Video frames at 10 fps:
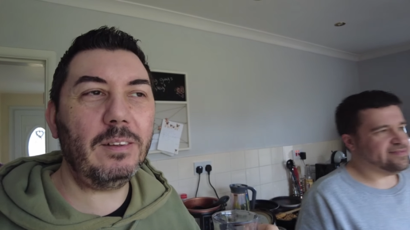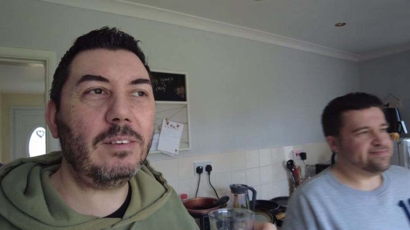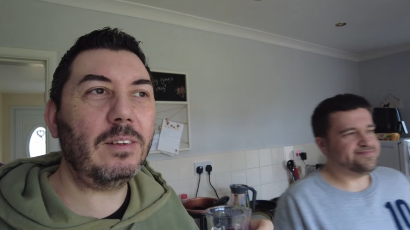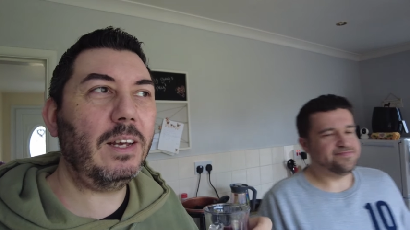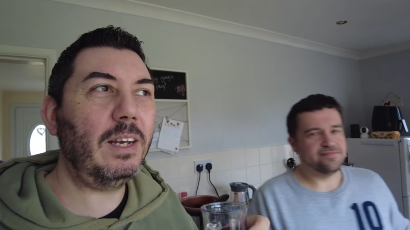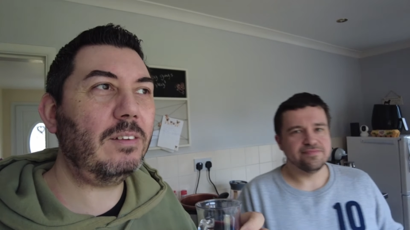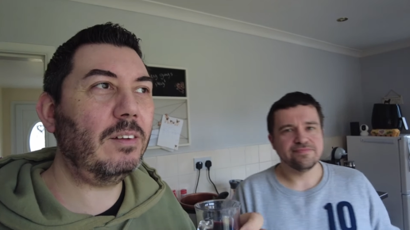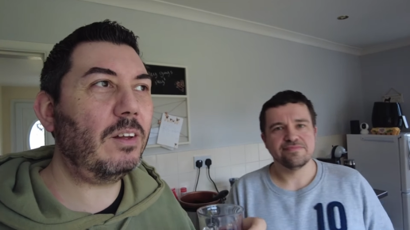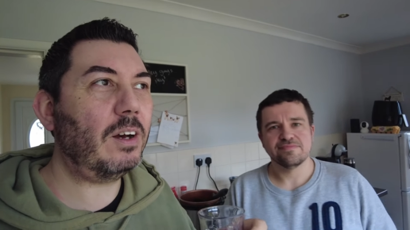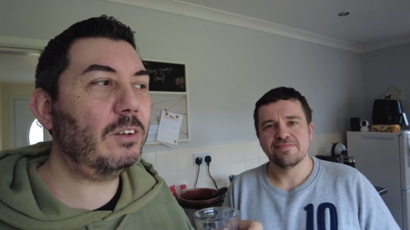Speaker 1: is it is a
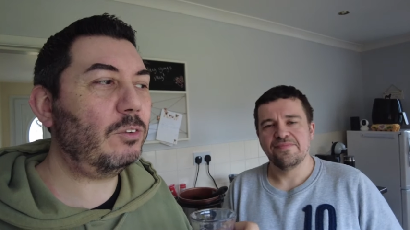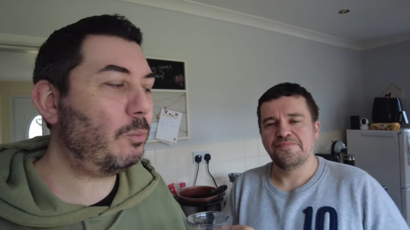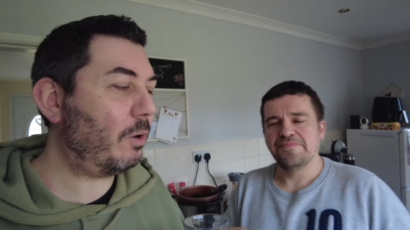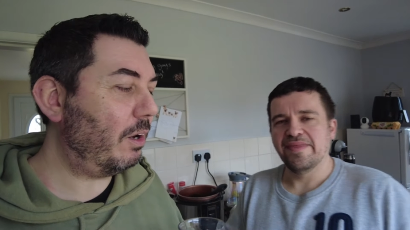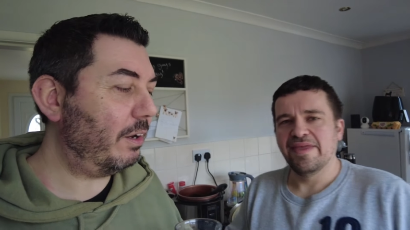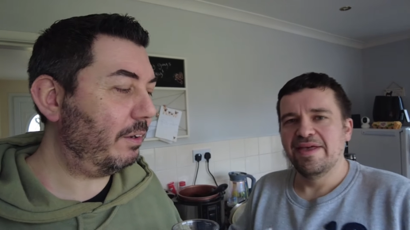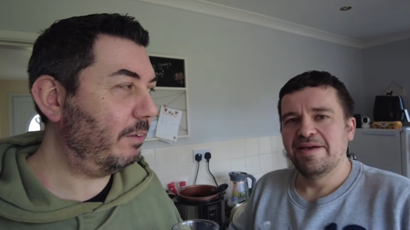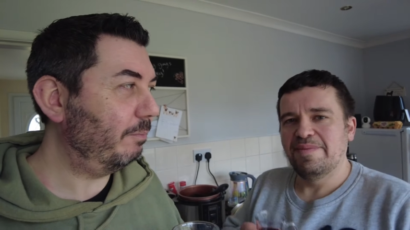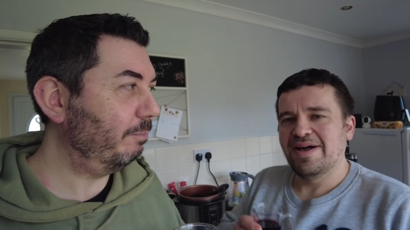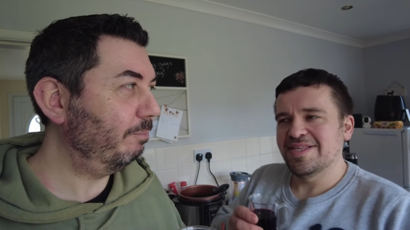nice wine.
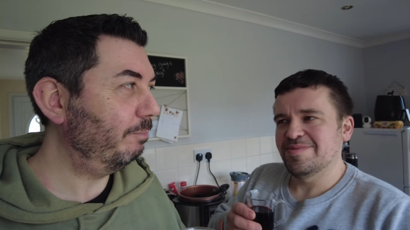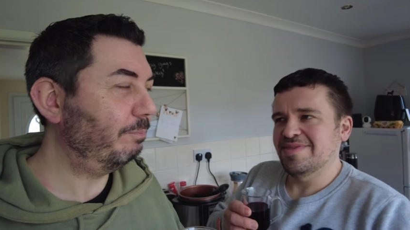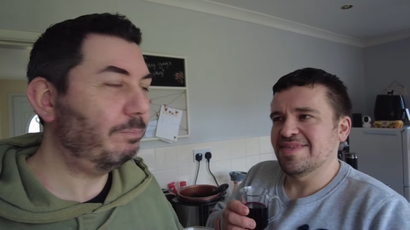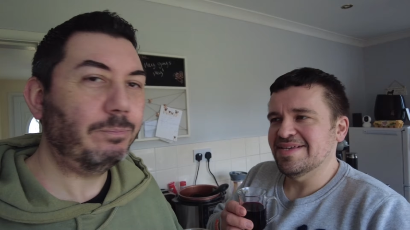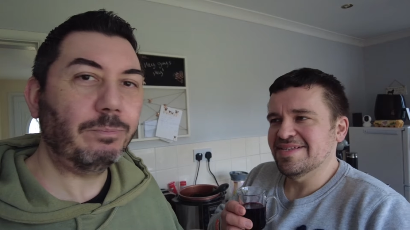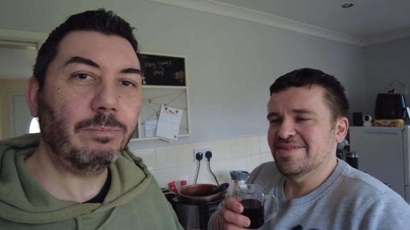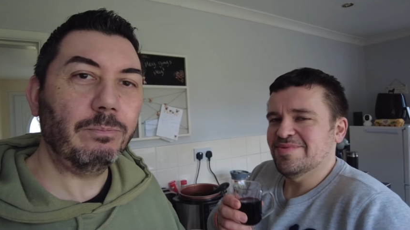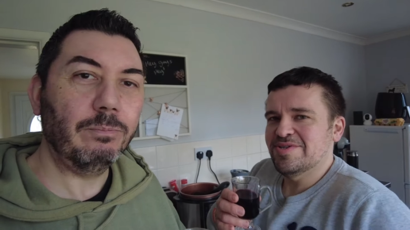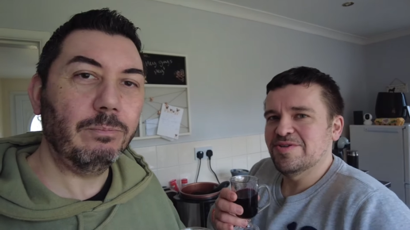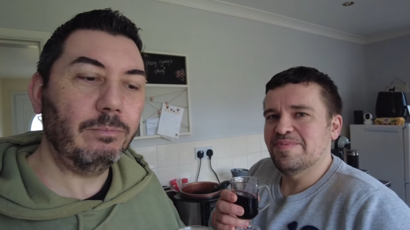Part of me thinks that we
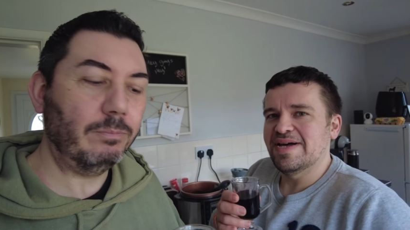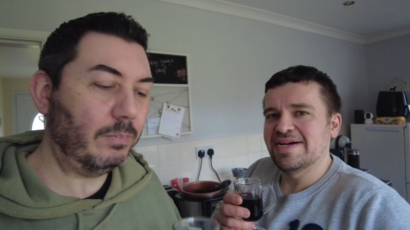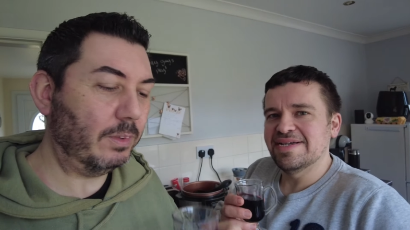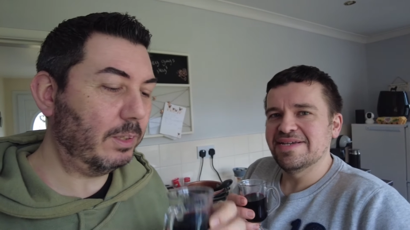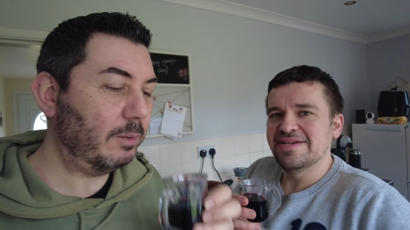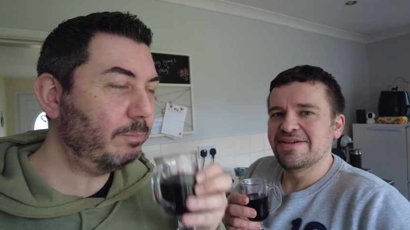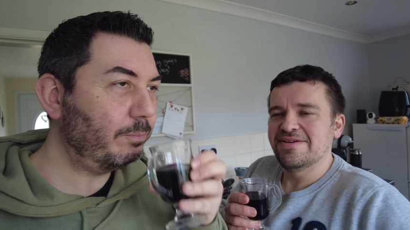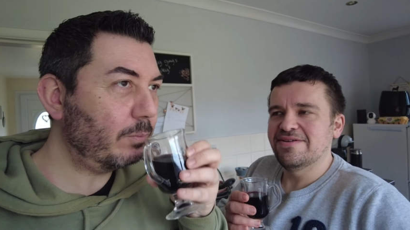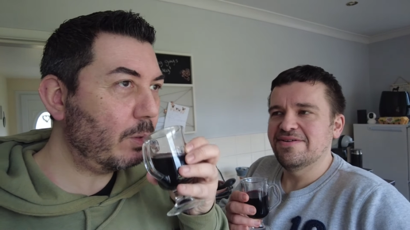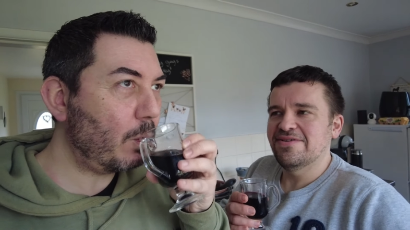should buy
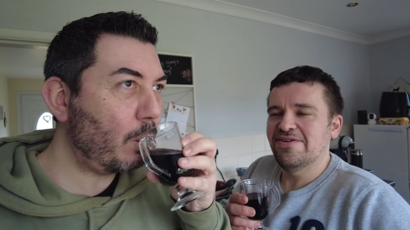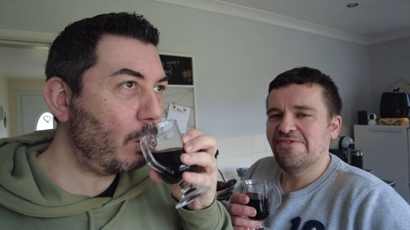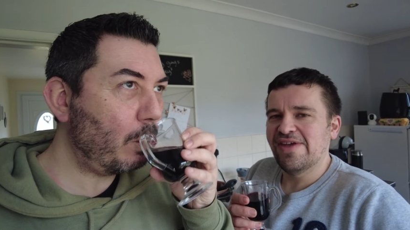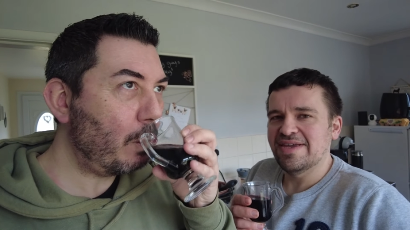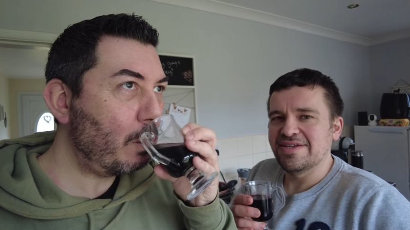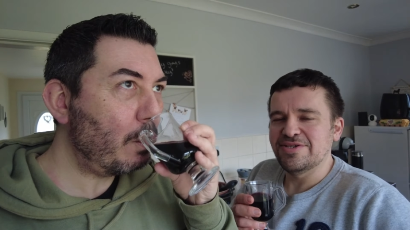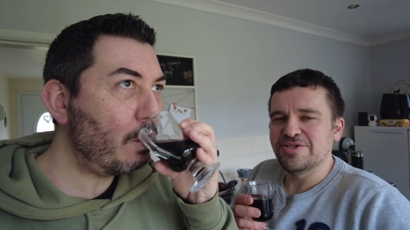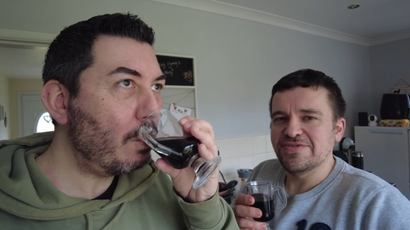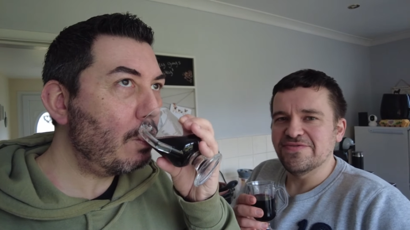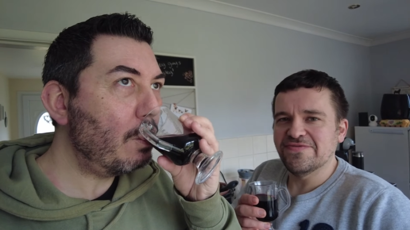a range
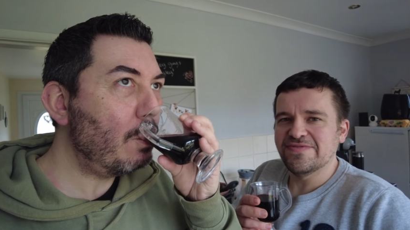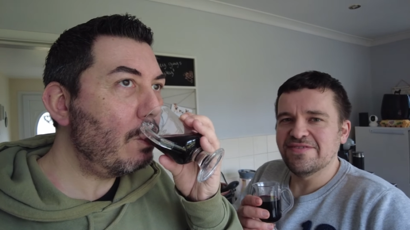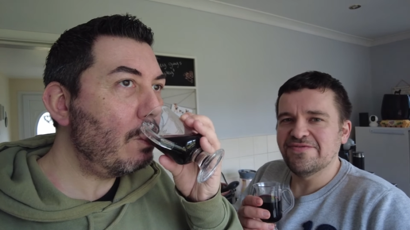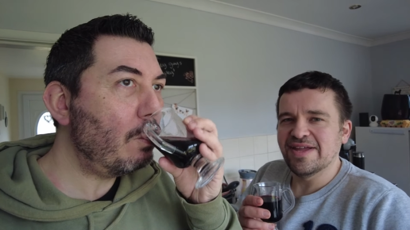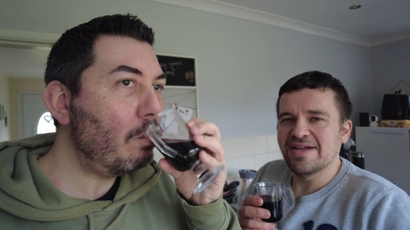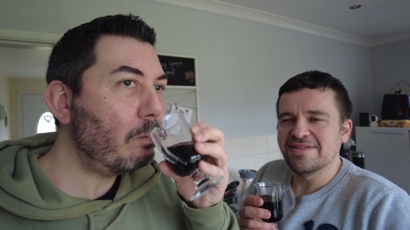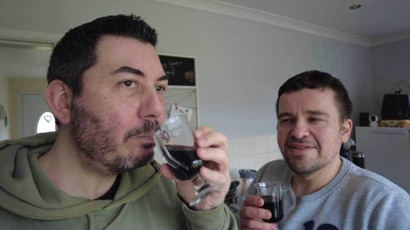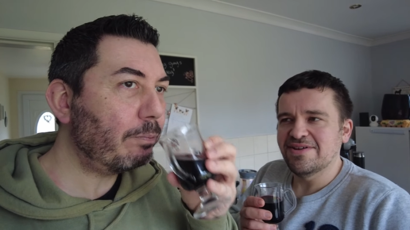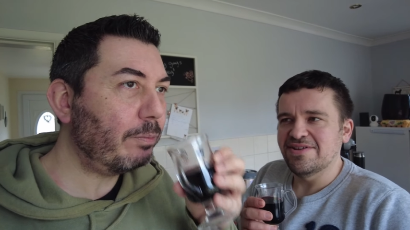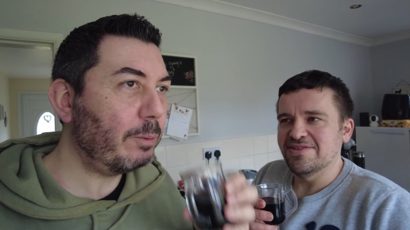of different
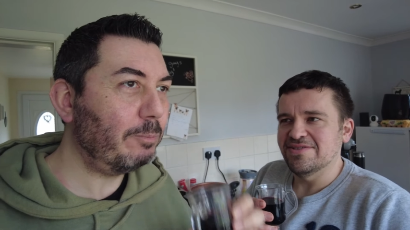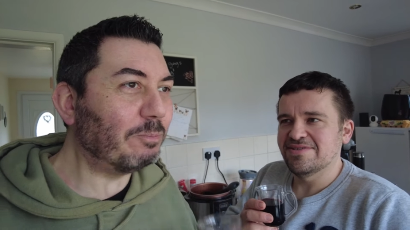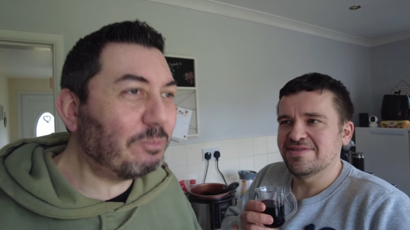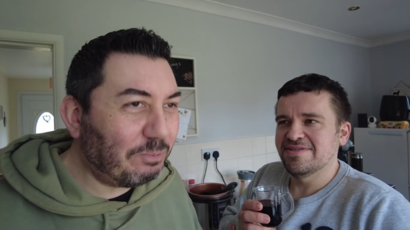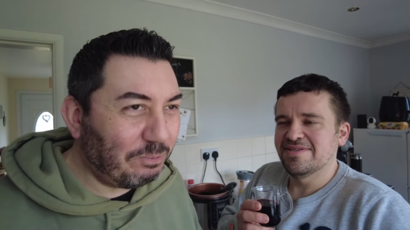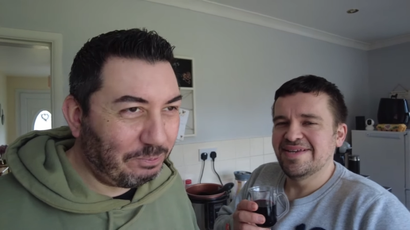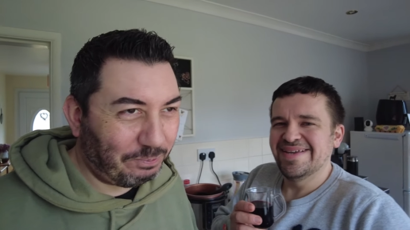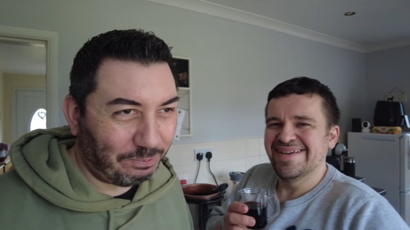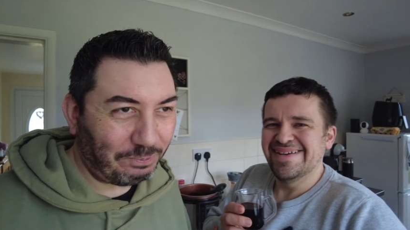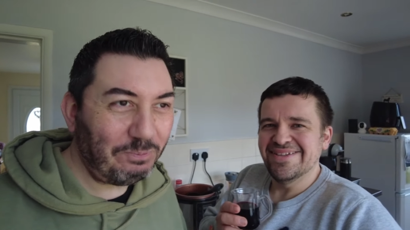alcohols
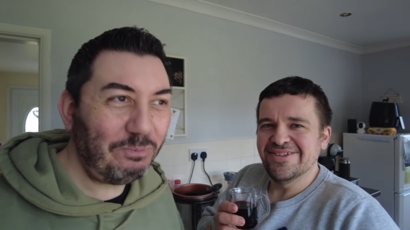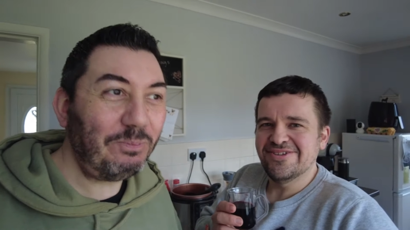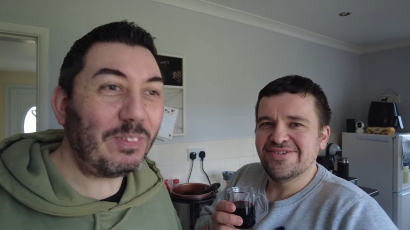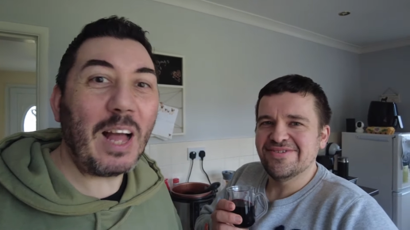and